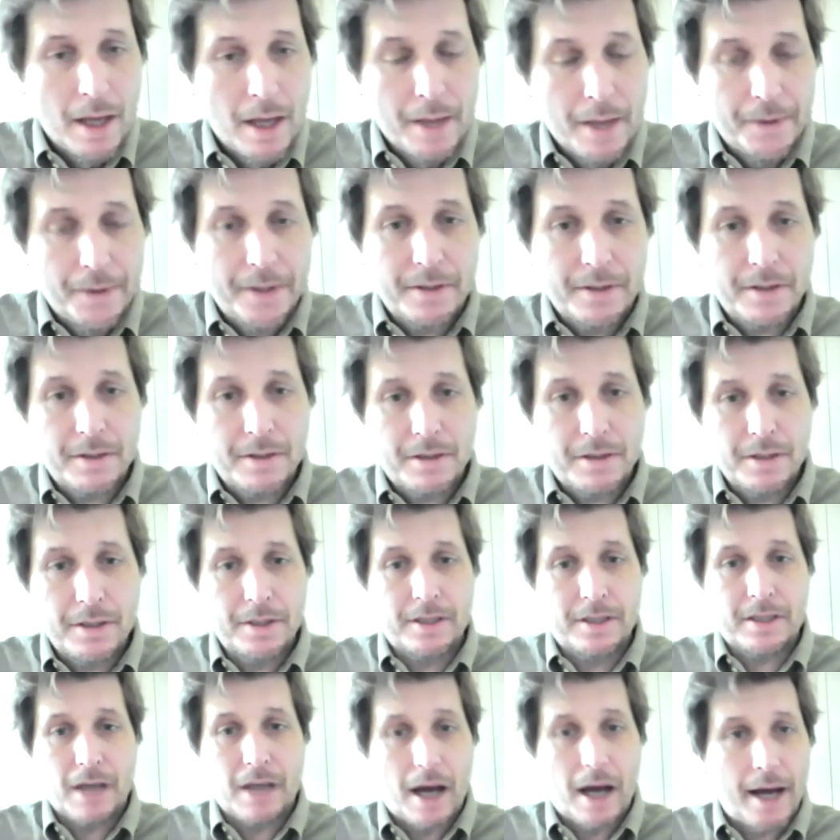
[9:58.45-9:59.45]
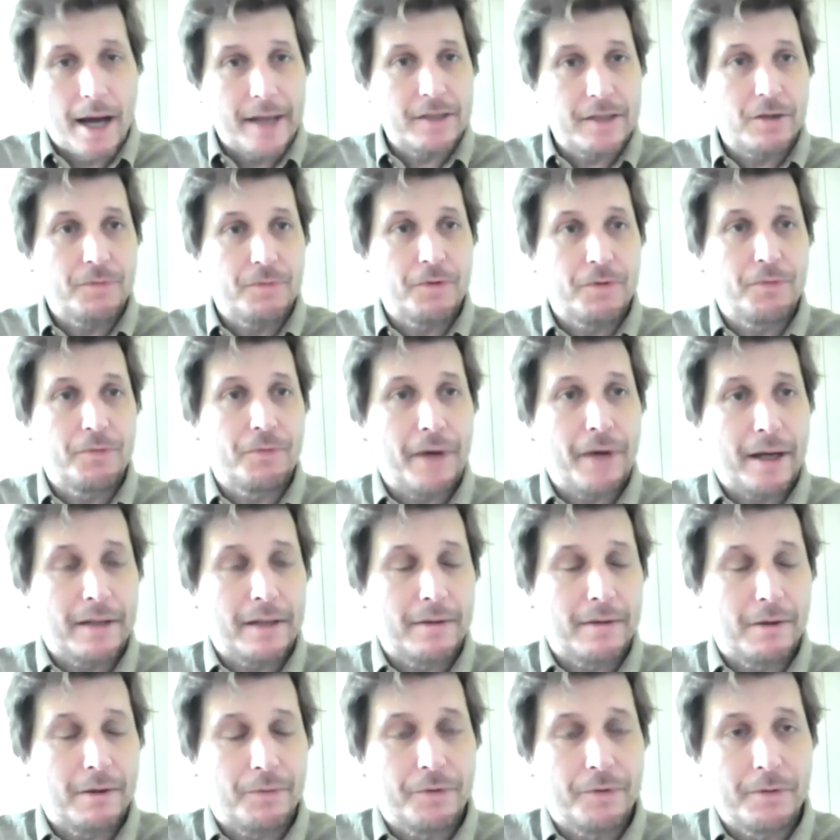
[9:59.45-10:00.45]
This is the size of
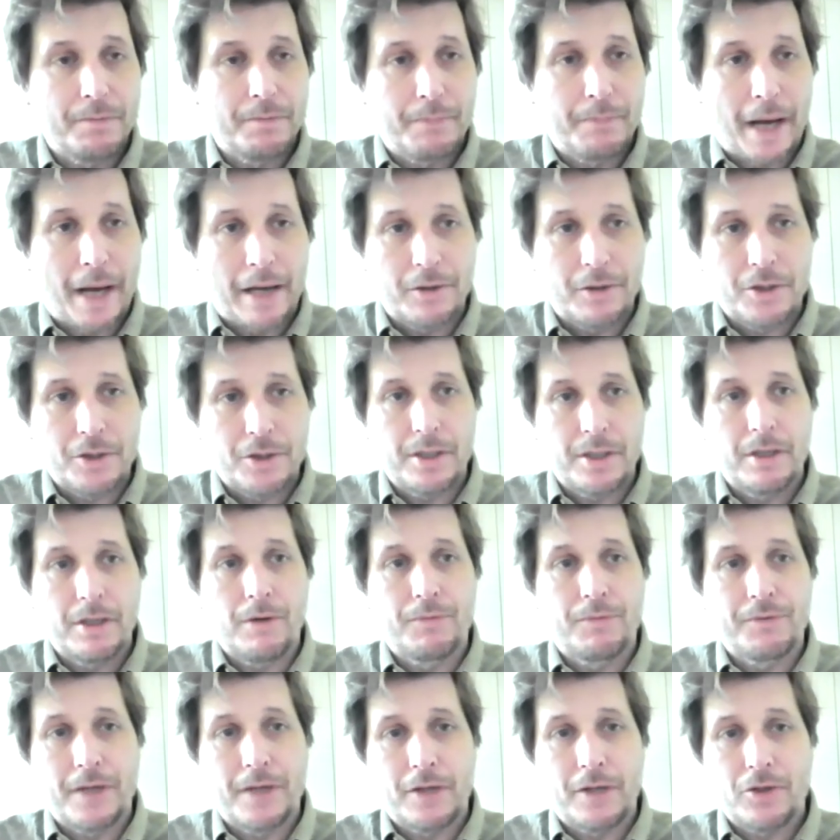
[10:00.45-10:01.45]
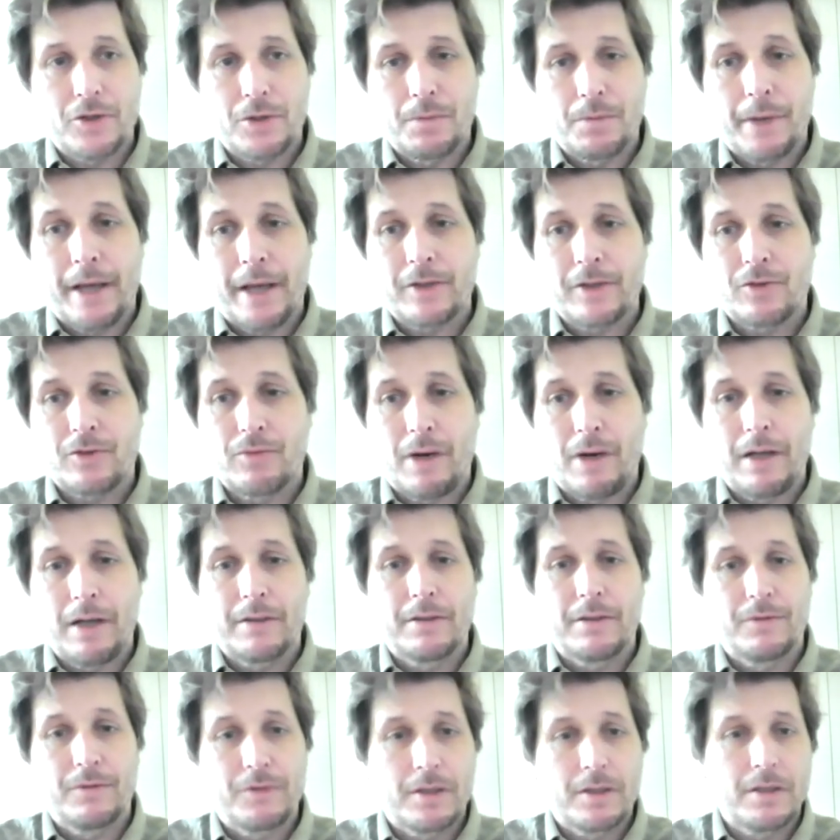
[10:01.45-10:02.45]
the balance sheet of central banks
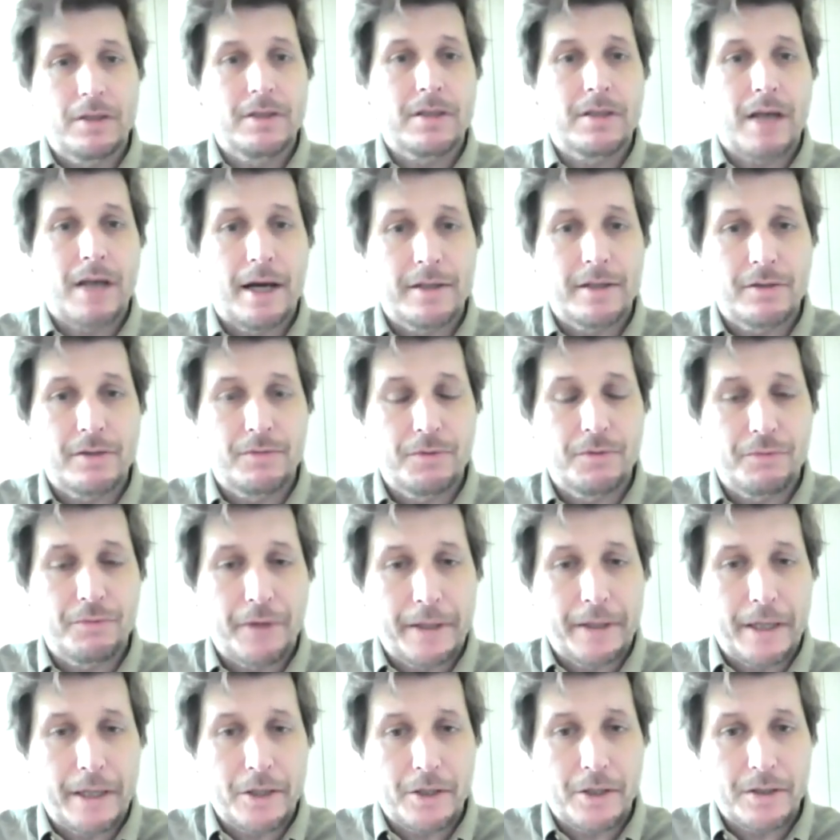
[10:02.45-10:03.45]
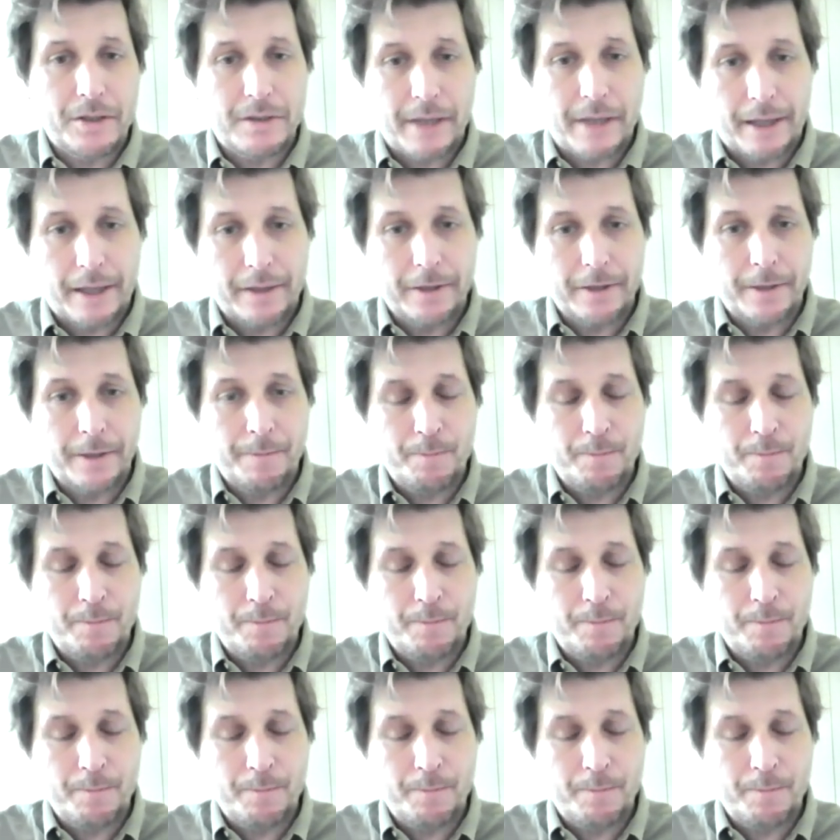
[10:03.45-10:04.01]
relative to the size of the financial sector.